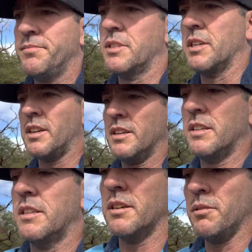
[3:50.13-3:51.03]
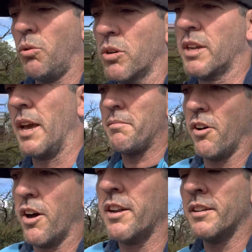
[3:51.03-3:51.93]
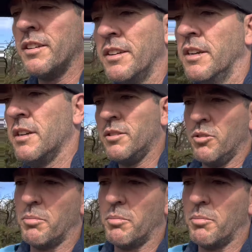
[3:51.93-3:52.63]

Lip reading: to want to keep fighting, or